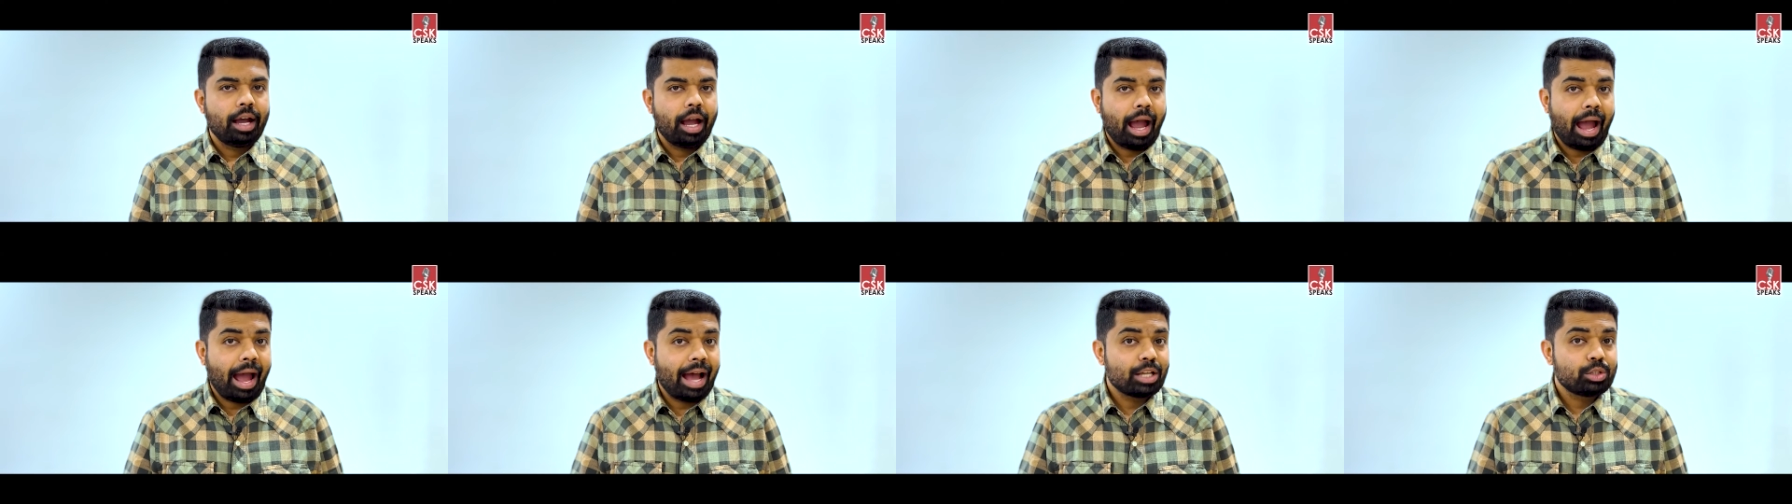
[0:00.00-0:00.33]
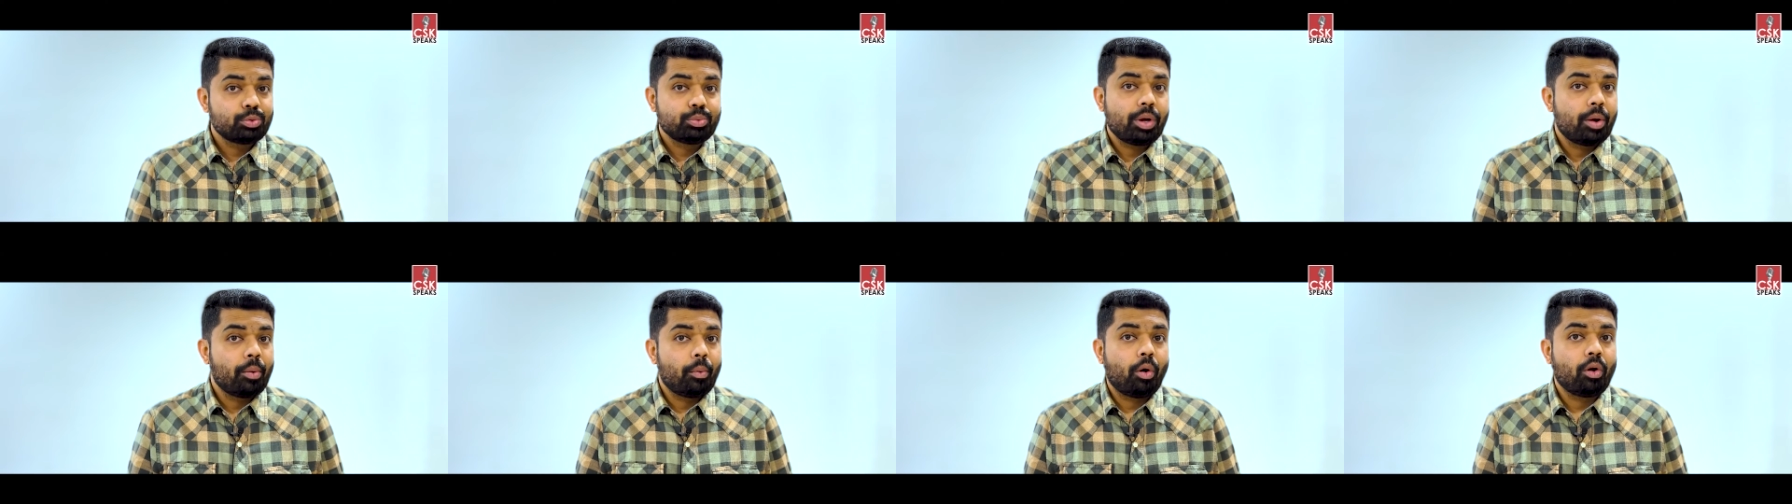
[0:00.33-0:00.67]
as
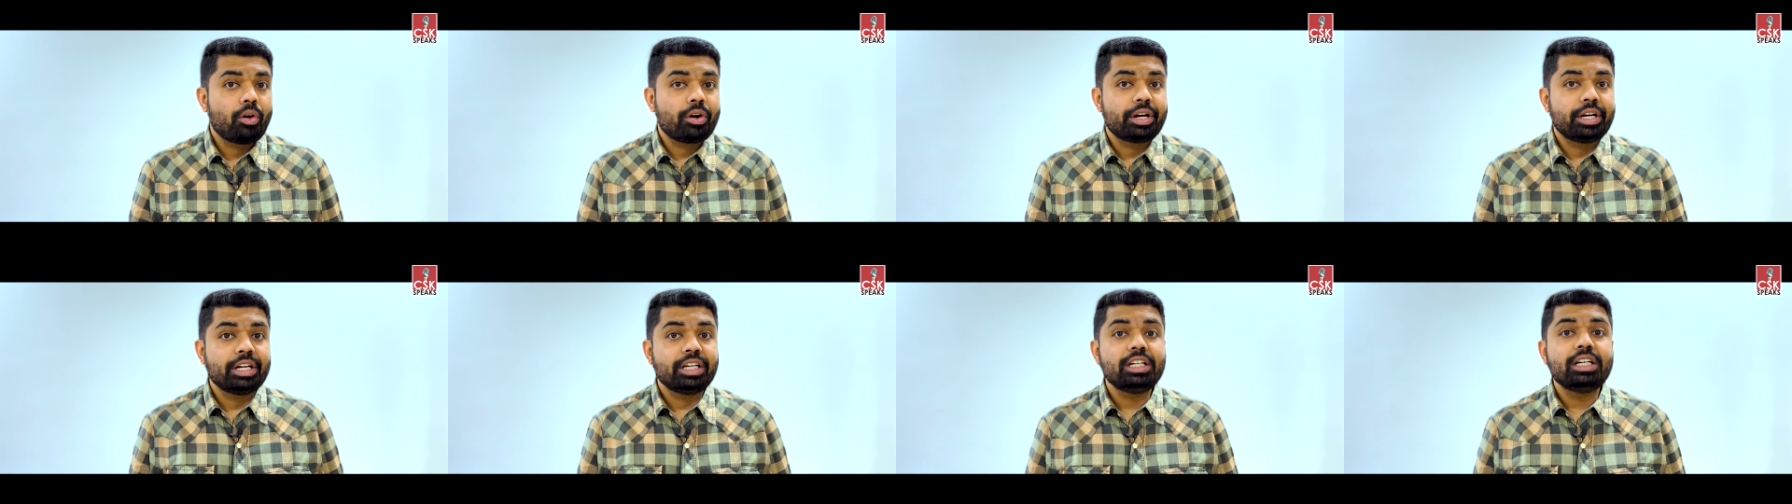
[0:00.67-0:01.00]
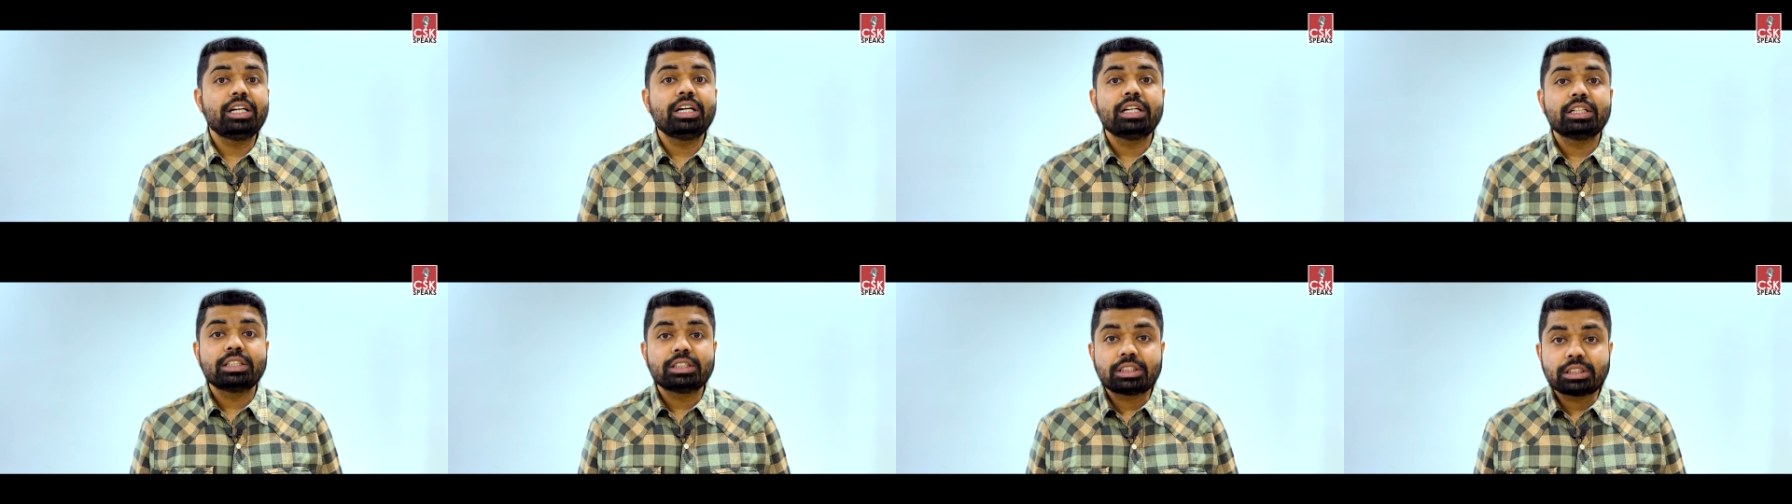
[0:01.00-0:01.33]
we have already
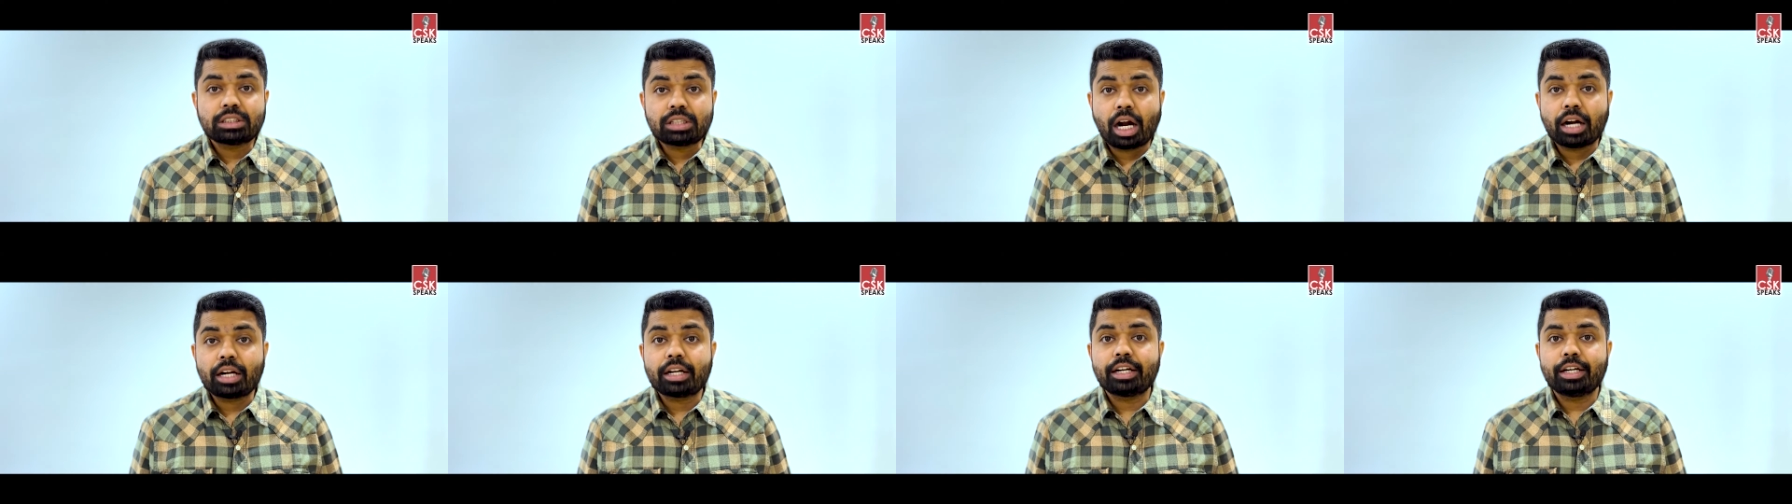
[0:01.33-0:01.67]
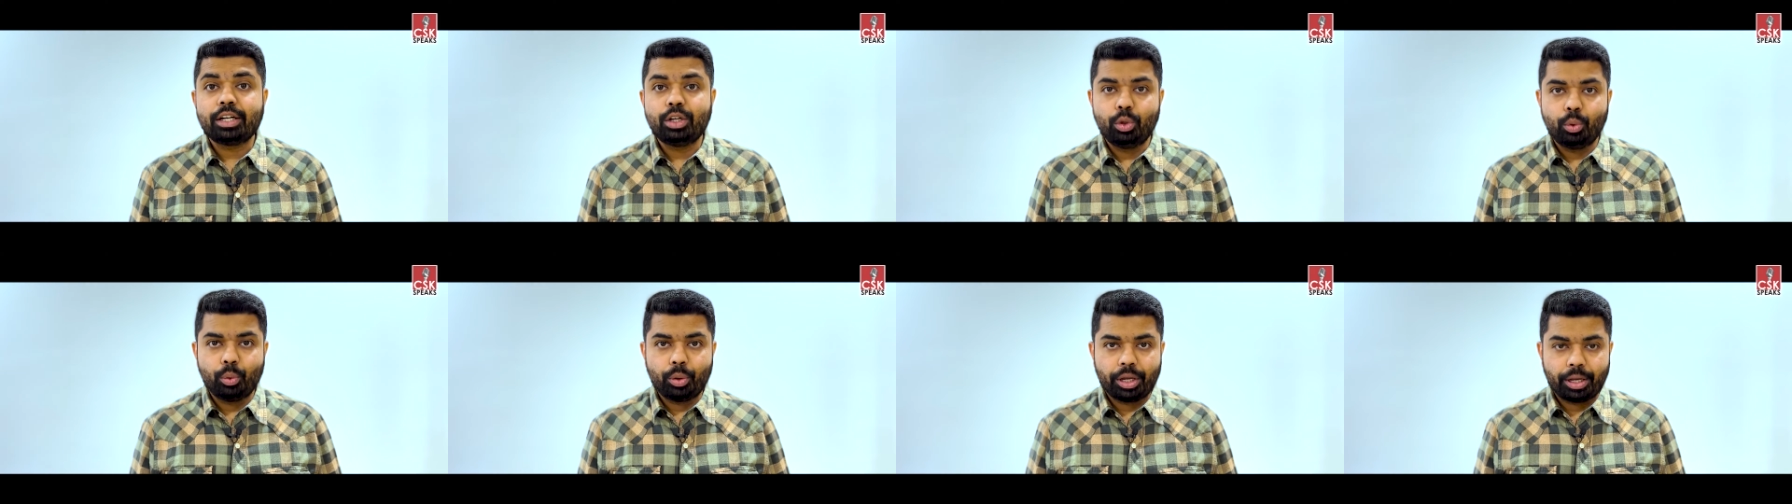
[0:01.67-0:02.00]
started
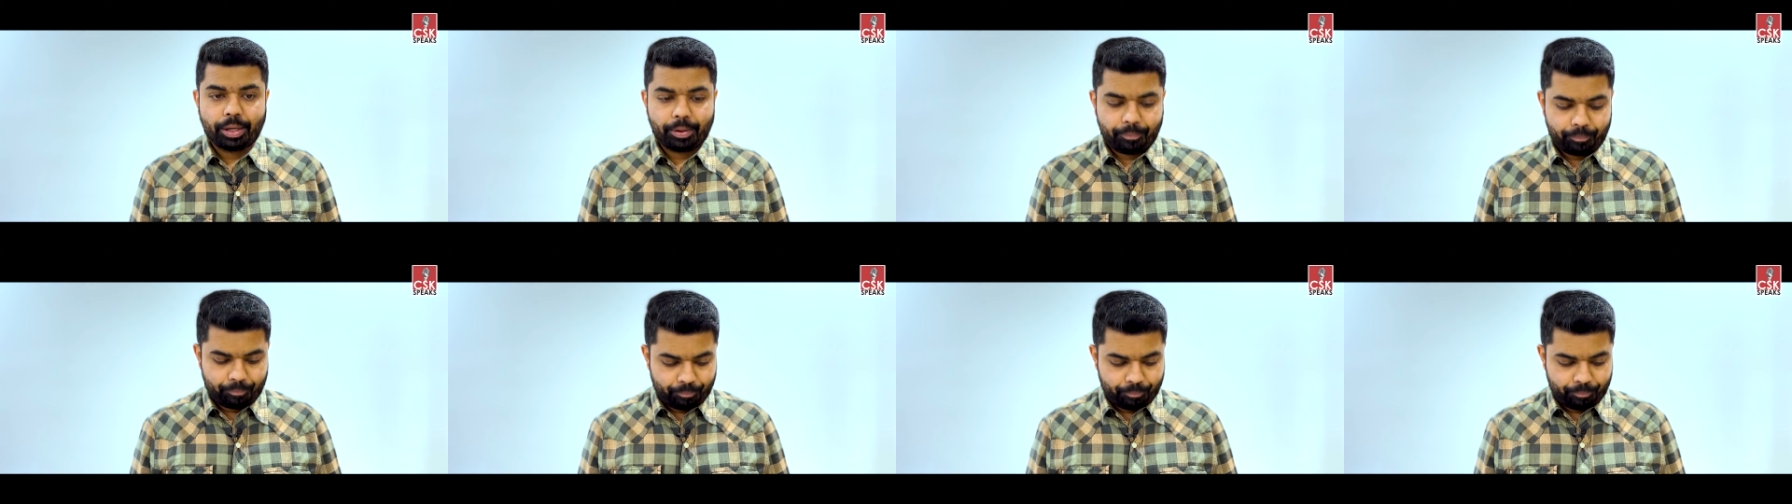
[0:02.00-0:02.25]
doing.